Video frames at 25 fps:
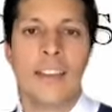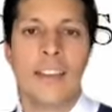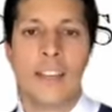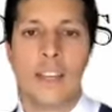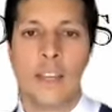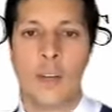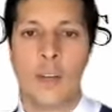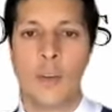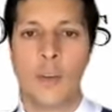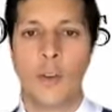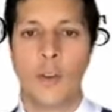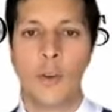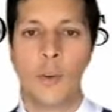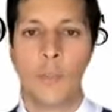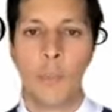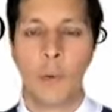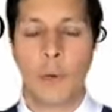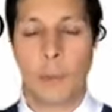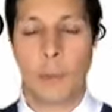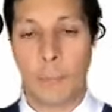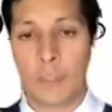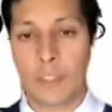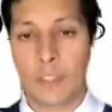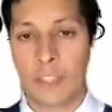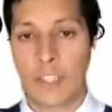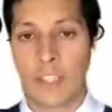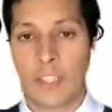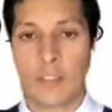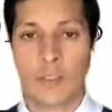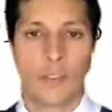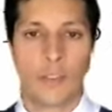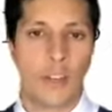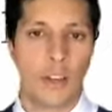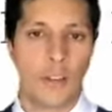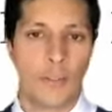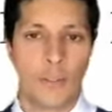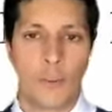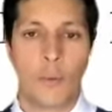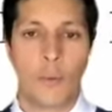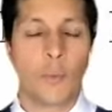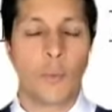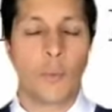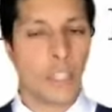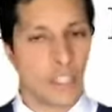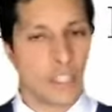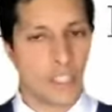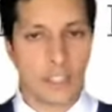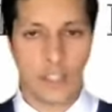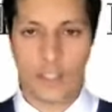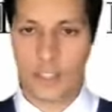you know, purposes, so therefore we
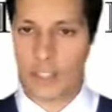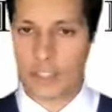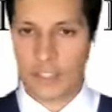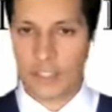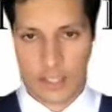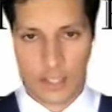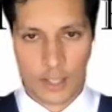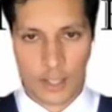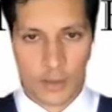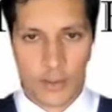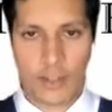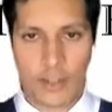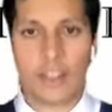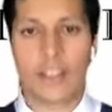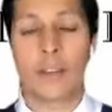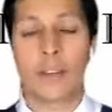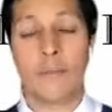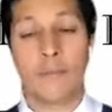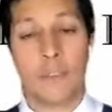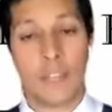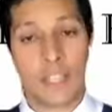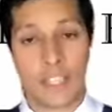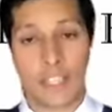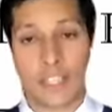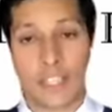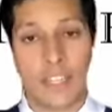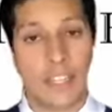still consider it a conviction.